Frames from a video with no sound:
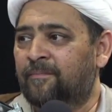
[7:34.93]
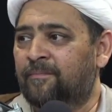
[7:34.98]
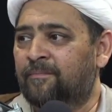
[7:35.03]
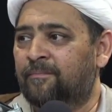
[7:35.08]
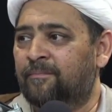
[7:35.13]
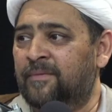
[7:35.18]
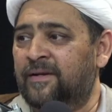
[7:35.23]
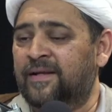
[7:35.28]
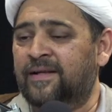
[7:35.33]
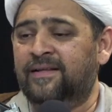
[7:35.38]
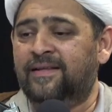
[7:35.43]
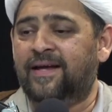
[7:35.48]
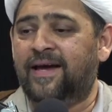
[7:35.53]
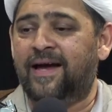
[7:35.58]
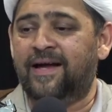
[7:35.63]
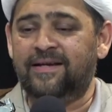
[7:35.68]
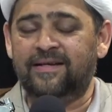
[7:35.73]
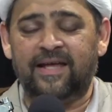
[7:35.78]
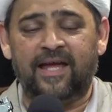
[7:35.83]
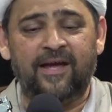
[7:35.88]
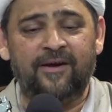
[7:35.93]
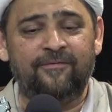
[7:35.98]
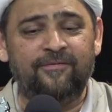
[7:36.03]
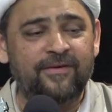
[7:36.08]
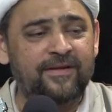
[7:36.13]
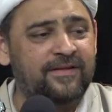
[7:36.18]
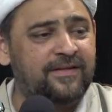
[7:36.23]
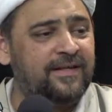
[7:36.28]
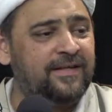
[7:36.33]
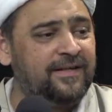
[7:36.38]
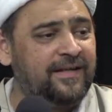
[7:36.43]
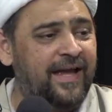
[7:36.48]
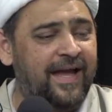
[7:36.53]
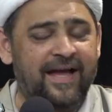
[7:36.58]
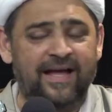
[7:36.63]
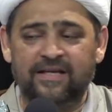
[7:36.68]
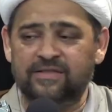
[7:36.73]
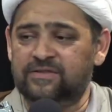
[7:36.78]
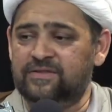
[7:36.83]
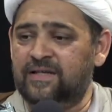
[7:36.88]
Meaning that everything
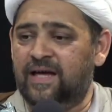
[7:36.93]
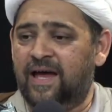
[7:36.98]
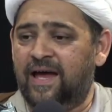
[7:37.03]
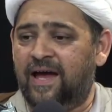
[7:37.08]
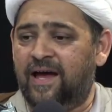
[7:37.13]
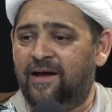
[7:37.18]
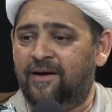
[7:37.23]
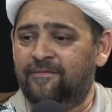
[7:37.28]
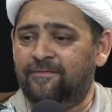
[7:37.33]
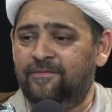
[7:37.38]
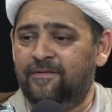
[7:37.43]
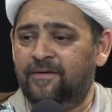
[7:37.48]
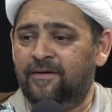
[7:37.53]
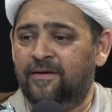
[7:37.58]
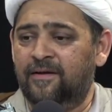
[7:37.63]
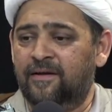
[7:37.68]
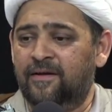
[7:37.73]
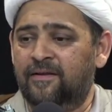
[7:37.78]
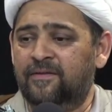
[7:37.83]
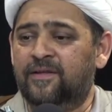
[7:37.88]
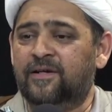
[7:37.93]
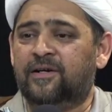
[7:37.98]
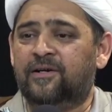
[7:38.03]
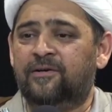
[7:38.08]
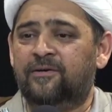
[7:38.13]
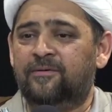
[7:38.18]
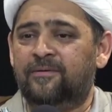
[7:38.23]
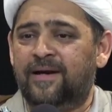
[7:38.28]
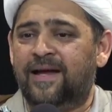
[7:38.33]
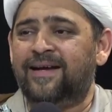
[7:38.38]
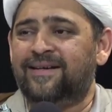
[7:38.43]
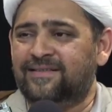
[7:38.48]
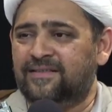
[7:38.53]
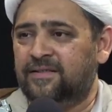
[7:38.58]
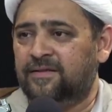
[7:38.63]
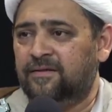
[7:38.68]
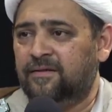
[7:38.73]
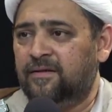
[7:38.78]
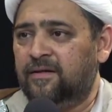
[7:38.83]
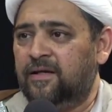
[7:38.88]
has to have the
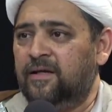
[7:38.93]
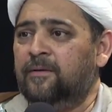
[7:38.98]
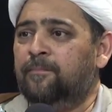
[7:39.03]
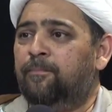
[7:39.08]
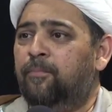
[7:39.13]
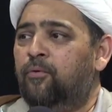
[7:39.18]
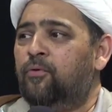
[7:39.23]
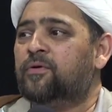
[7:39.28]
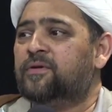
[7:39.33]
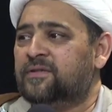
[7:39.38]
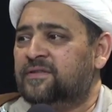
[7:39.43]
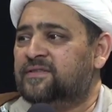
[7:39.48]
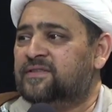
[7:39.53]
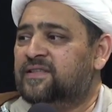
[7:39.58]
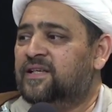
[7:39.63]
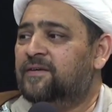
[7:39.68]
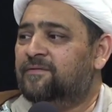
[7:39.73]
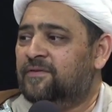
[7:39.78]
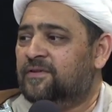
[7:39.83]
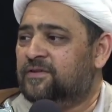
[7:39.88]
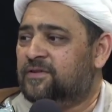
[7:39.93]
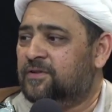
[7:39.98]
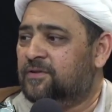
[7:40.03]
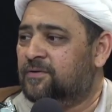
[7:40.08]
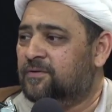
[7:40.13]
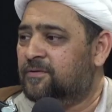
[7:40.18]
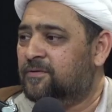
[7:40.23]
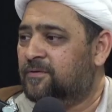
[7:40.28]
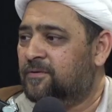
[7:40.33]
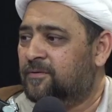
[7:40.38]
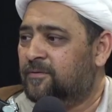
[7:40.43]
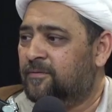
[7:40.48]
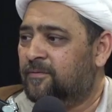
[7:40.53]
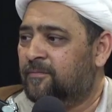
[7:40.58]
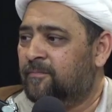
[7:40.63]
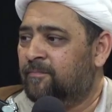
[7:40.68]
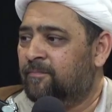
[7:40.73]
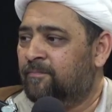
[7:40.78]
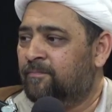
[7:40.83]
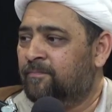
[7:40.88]
correct importance given to.
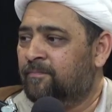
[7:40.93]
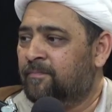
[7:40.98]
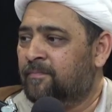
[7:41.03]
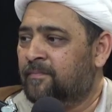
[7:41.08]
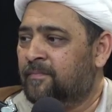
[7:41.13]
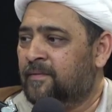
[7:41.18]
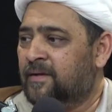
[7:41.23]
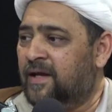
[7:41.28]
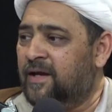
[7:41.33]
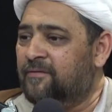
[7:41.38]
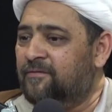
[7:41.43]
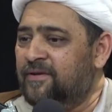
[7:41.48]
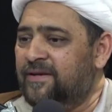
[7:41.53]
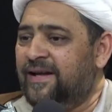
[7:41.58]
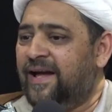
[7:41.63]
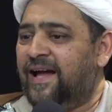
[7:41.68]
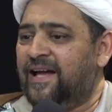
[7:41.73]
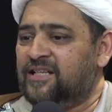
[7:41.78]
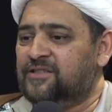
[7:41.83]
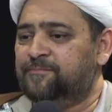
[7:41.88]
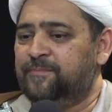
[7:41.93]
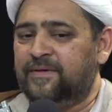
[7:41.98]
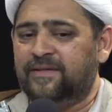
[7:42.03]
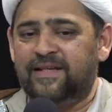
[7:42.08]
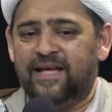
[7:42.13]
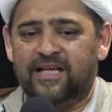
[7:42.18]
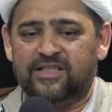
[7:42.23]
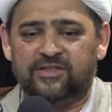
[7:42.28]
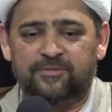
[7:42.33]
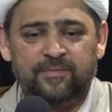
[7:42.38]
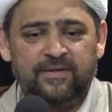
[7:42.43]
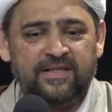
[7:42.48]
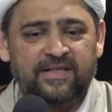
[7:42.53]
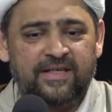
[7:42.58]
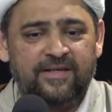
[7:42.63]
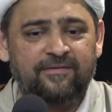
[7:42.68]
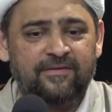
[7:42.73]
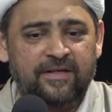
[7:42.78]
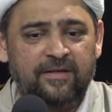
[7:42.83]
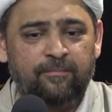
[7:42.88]
Every aspect has to be
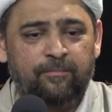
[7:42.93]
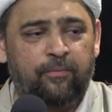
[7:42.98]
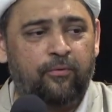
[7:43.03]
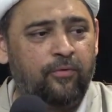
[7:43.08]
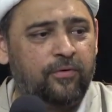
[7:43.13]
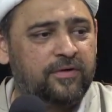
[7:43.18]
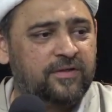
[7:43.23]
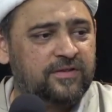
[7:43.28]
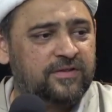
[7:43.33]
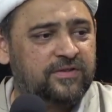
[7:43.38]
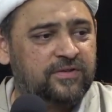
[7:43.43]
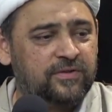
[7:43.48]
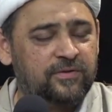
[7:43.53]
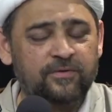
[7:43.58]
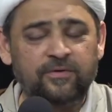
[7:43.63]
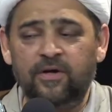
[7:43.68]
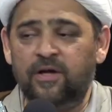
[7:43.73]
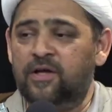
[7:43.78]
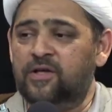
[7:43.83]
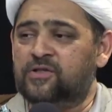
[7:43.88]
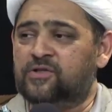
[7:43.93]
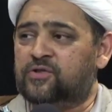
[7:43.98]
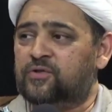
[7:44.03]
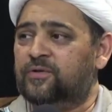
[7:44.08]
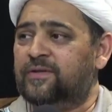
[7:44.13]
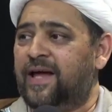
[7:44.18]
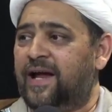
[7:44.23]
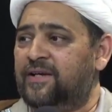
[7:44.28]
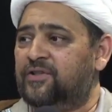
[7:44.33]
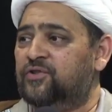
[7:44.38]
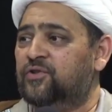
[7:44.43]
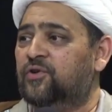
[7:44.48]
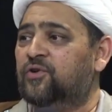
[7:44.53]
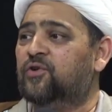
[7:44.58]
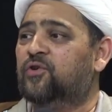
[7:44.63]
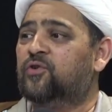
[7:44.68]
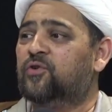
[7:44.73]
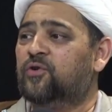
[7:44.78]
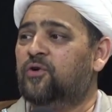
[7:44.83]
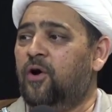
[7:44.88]
given importance to so that your
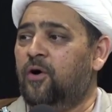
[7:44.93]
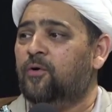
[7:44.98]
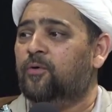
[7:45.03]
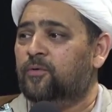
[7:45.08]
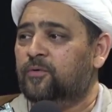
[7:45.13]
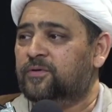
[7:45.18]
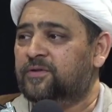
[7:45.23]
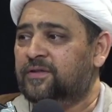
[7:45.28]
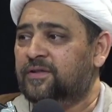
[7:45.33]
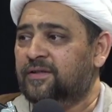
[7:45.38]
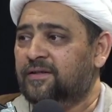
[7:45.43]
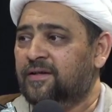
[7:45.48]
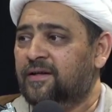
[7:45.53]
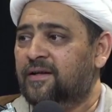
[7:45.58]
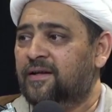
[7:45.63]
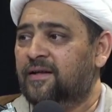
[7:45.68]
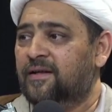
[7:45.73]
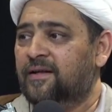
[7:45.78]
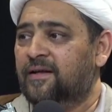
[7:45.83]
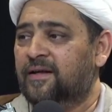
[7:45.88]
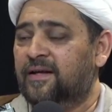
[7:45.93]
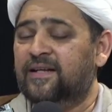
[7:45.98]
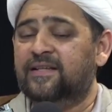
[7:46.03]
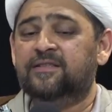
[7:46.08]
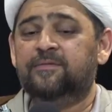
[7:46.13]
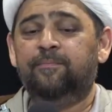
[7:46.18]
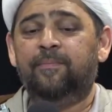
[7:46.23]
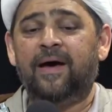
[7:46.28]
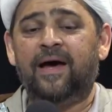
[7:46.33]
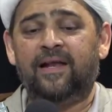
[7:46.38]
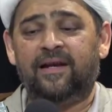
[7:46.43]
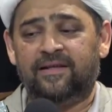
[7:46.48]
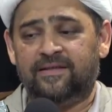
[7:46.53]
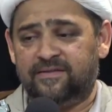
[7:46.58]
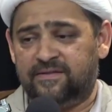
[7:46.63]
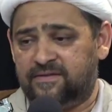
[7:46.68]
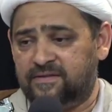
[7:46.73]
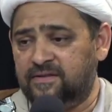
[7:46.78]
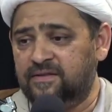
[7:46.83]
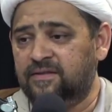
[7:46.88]
growth is
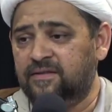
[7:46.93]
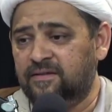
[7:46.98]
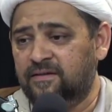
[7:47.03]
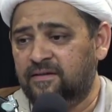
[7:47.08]
balanced.